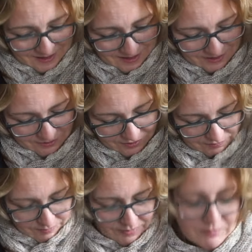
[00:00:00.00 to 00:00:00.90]
think you can only
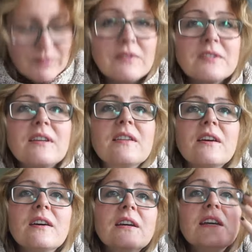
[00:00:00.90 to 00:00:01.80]
wrap it once like
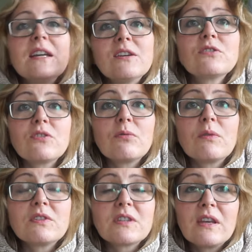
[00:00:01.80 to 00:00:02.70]
that. It is only
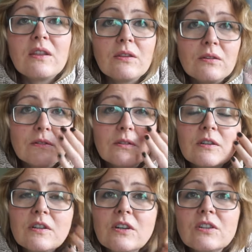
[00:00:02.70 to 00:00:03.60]
one skein though.
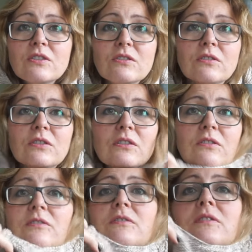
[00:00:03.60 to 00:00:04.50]
So, you
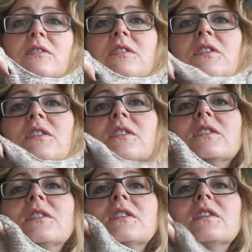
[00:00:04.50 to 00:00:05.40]
know.
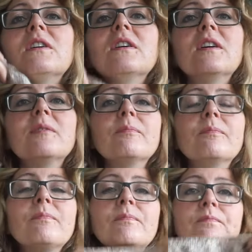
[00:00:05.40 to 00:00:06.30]
Um,